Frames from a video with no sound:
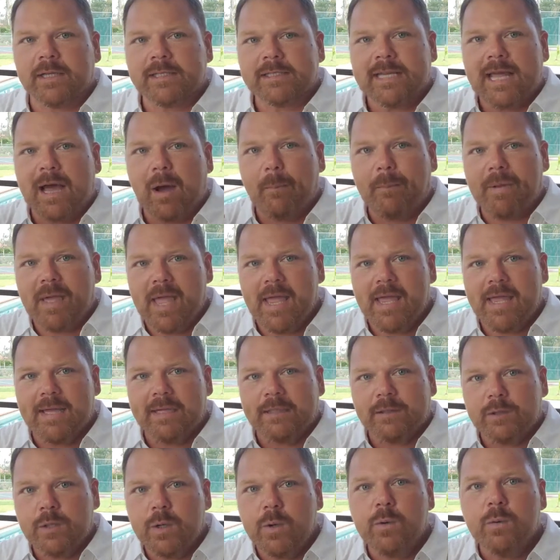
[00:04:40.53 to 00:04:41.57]
is now
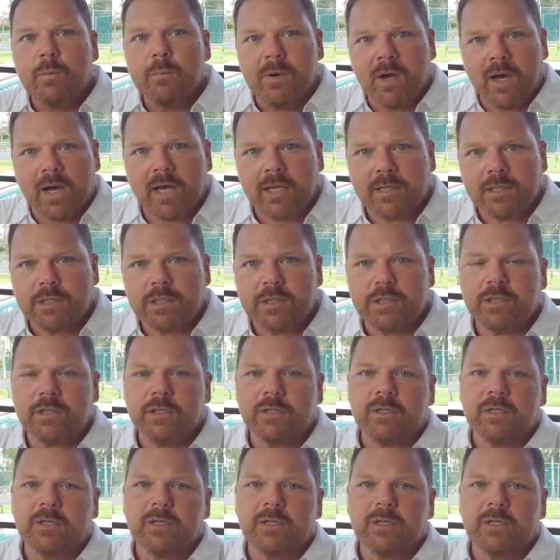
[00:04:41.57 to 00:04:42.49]
paying too much